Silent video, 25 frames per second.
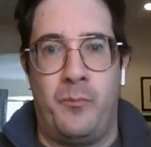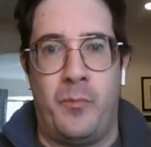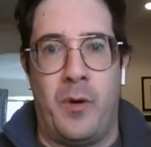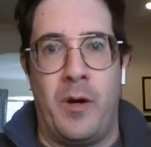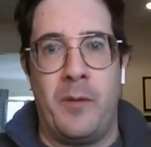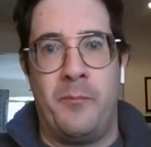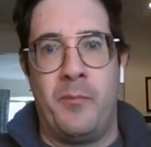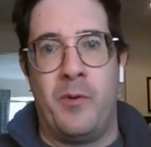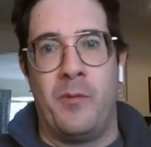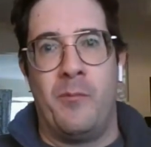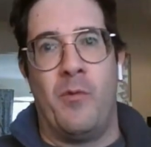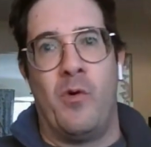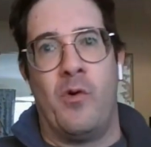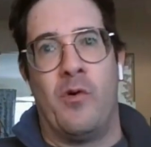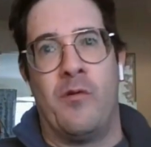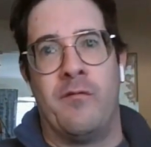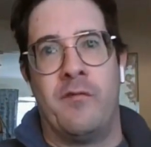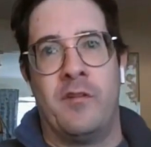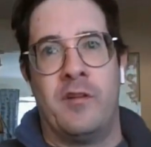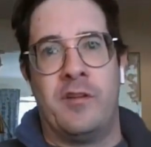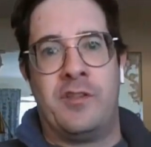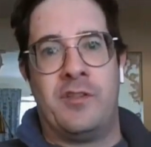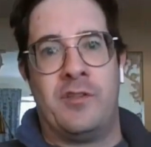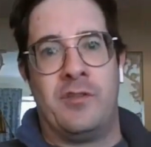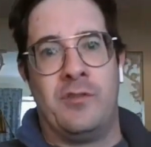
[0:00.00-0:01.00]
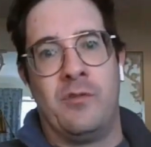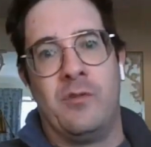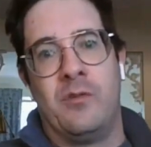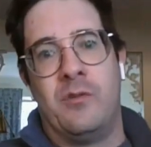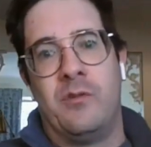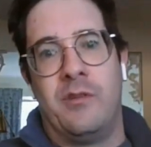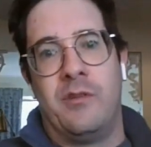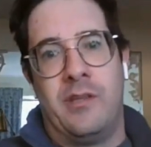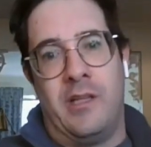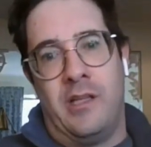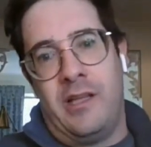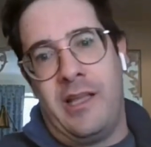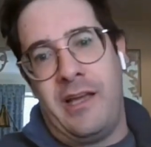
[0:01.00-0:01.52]
Bump him over
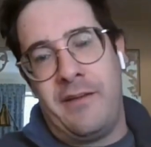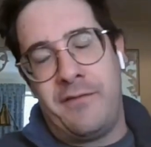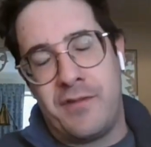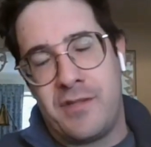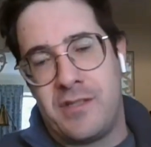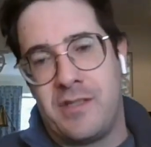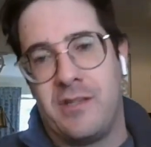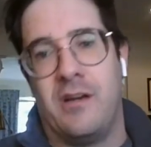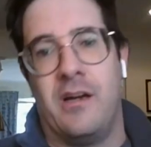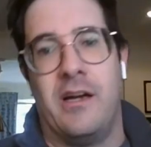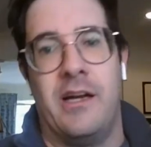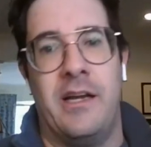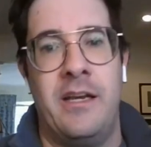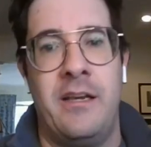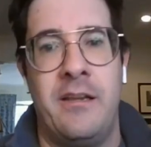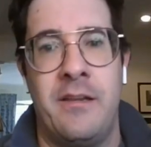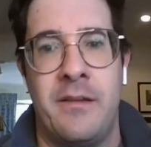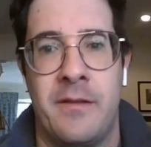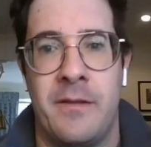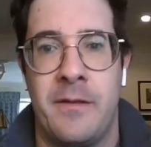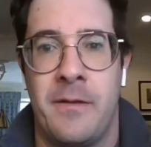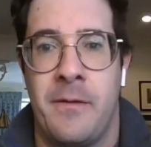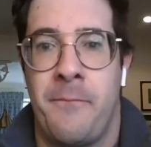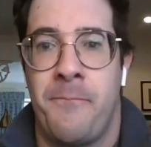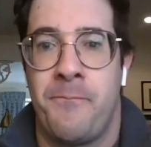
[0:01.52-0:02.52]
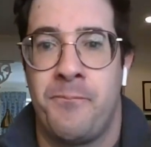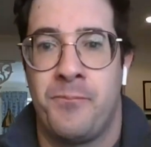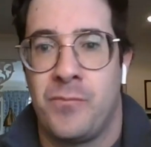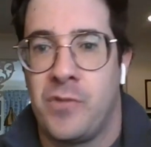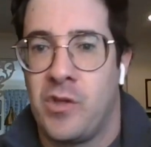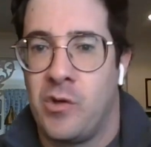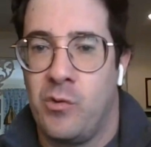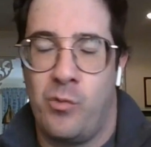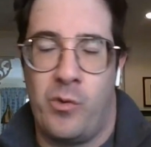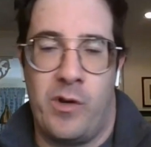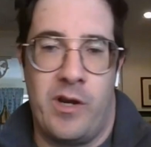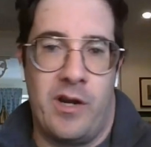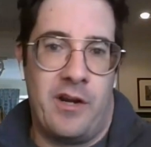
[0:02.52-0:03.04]
to the left side
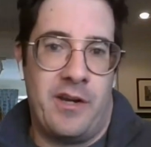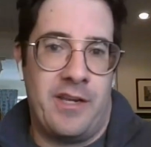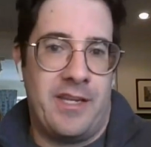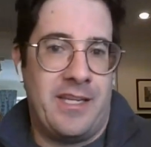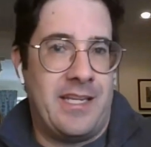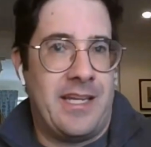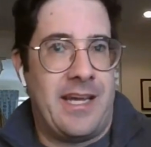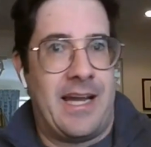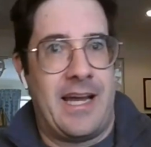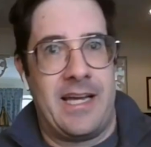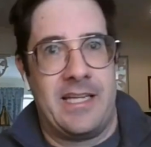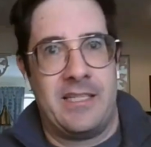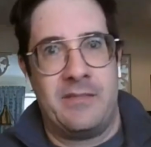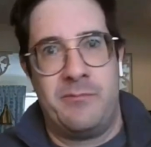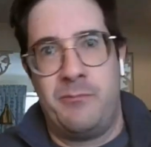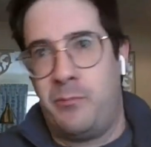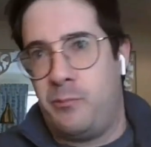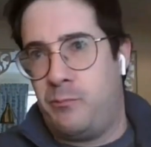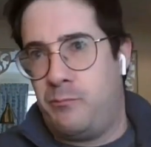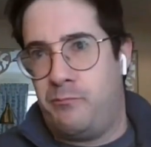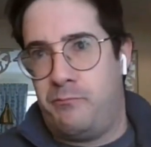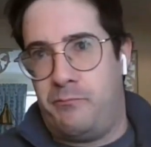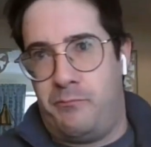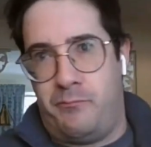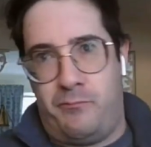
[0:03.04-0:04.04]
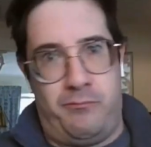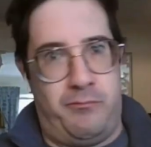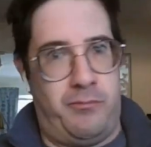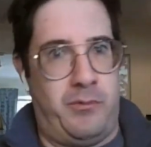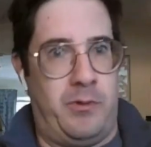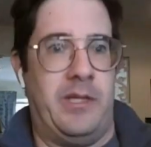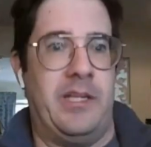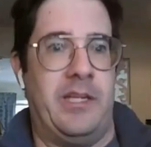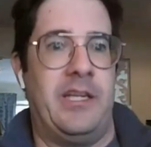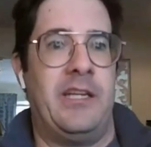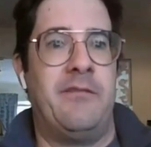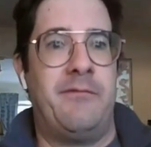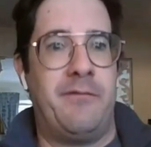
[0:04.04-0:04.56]
where he has
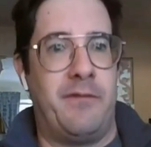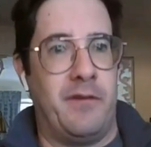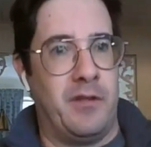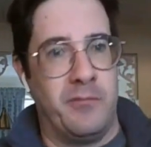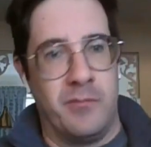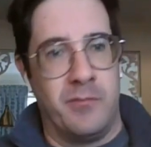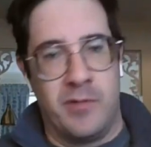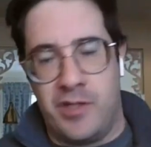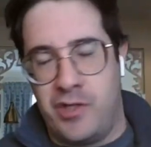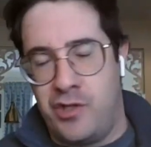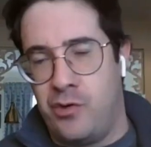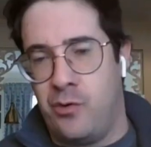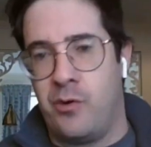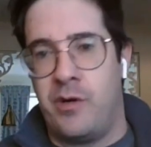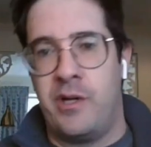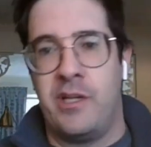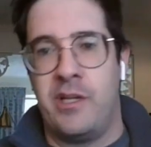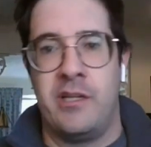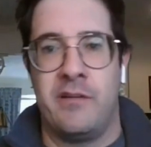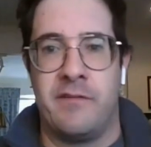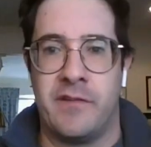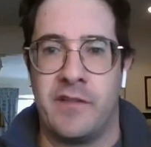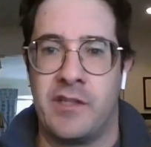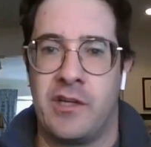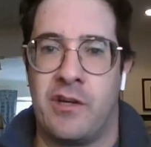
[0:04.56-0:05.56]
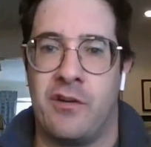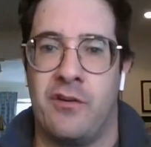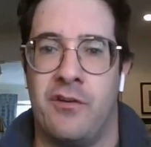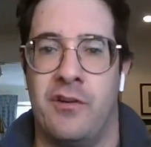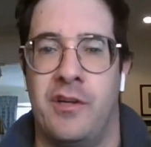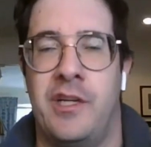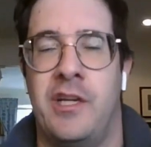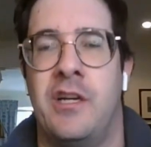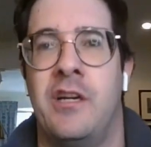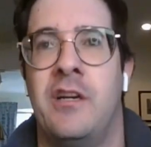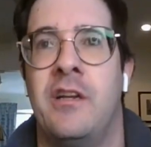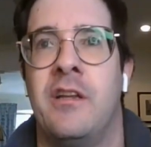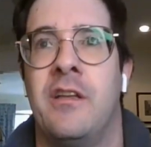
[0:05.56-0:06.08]
played for the majority of his
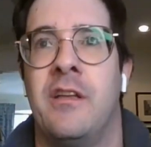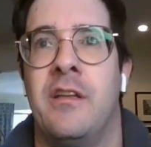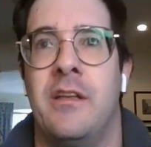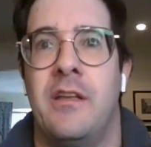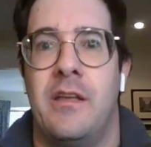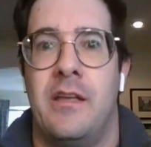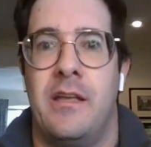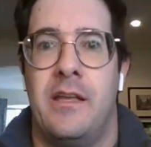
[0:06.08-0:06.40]
career.